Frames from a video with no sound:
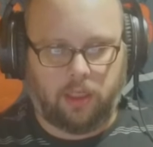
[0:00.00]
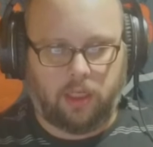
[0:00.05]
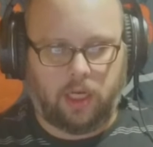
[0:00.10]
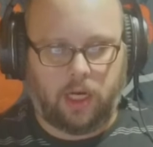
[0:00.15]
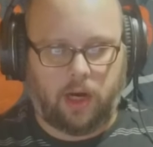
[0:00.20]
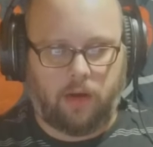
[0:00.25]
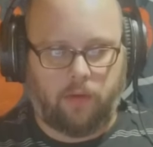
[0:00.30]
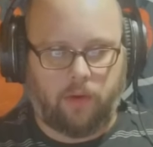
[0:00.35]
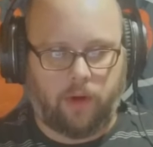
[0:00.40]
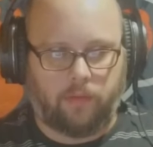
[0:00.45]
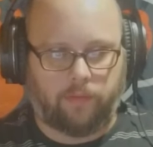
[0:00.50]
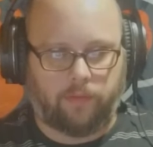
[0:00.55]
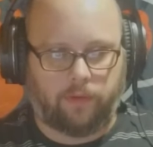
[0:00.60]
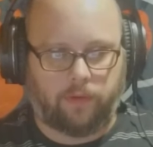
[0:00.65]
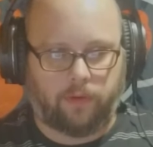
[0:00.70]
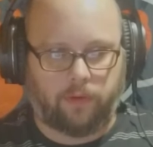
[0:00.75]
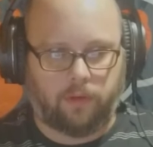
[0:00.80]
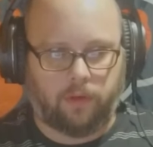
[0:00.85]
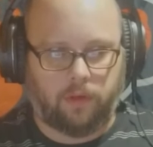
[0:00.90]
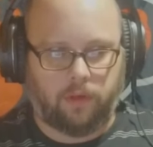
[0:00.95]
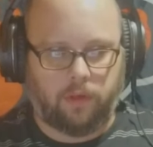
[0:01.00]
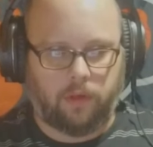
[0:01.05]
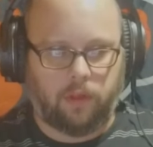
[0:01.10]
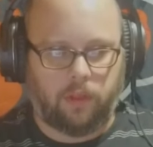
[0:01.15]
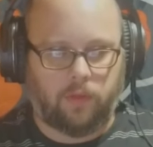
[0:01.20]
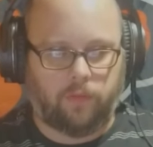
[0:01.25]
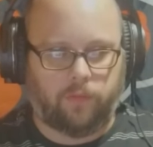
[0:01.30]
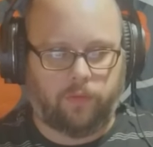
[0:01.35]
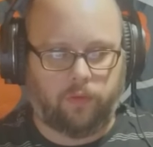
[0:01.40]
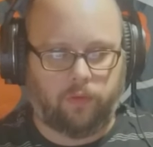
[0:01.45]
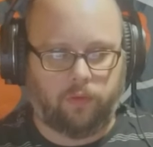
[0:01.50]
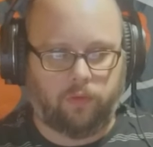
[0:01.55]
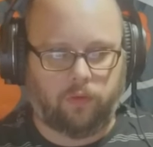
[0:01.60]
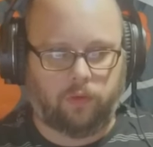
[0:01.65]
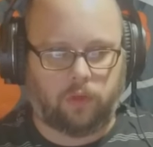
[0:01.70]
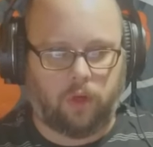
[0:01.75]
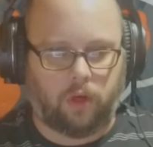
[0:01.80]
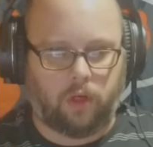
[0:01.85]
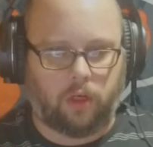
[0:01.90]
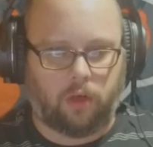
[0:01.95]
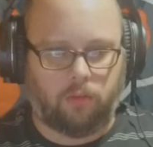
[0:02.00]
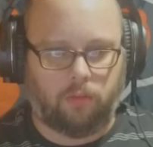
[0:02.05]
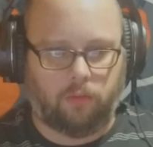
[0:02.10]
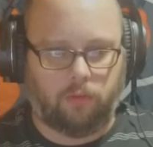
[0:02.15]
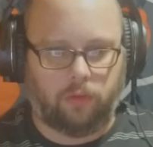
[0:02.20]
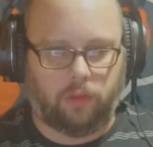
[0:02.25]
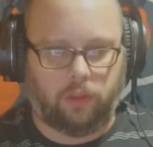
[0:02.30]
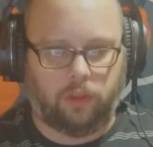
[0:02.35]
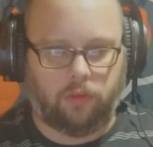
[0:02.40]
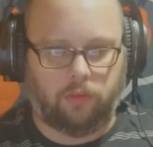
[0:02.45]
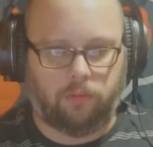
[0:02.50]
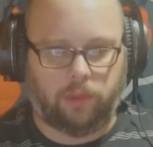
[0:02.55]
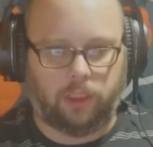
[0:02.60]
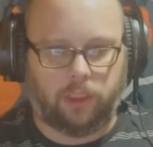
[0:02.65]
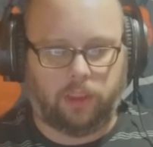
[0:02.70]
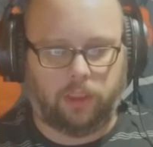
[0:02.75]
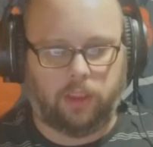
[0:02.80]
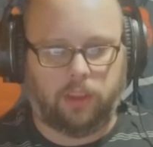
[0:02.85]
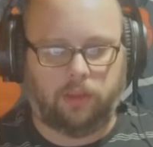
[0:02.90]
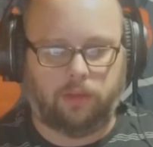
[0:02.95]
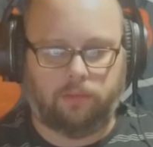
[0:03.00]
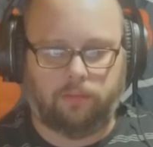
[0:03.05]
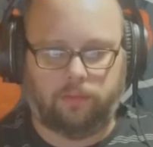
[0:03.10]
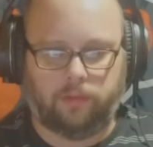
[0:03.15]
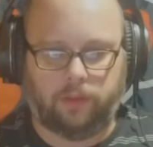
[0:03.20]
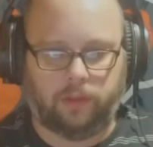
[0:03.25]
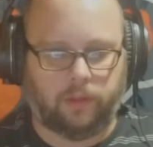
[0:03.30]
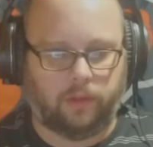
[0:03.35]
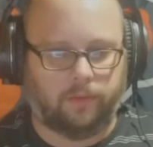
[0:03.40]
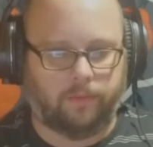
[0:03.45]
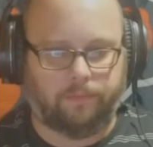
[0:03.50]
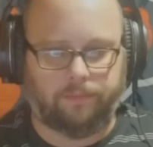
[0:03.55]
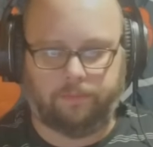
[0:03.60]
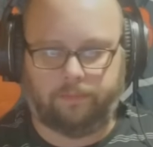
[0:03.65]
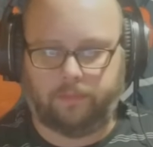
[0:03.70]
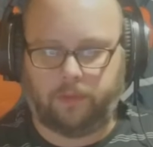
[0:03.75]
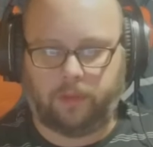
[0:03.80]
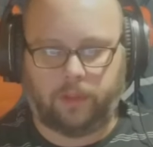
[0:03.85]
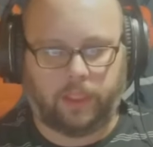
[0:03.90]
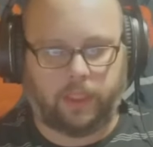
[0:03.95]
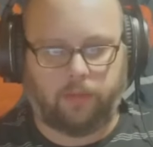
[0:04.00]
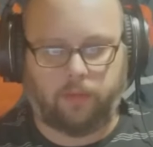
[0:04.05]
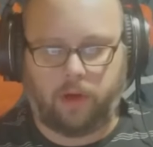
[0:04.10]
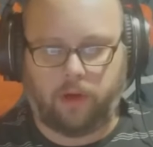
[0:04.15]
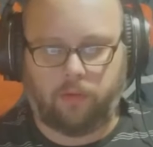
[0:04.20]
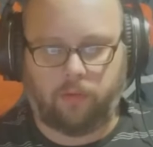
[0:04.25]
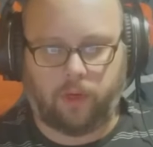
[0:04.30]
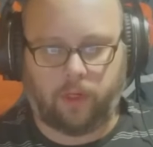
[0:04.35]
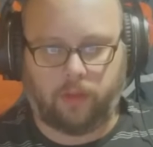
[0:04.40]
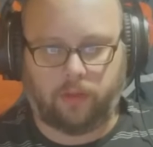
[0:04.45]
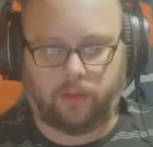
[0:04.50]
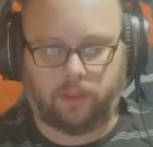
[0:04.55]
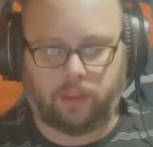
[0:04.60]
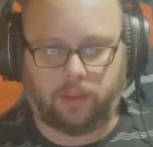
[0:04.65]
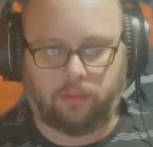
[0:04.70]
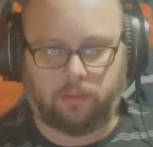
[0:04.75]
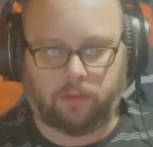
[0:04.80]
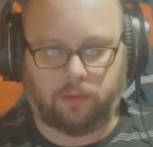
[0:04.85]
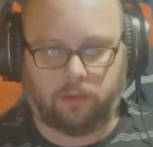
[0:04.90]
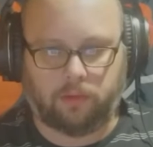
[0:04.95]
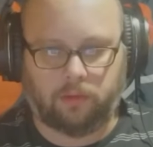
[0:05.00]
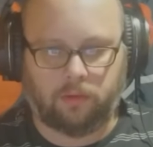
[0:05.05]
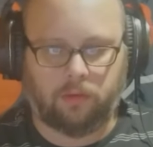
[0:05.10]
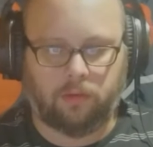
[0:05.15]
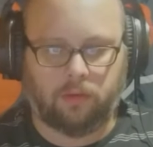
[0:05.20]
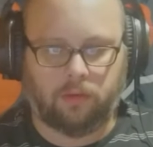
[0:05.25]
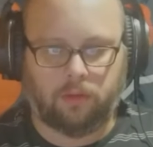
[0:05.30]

However, if you lose Darnell Mooney, you may need, you know, a late round wide receiver.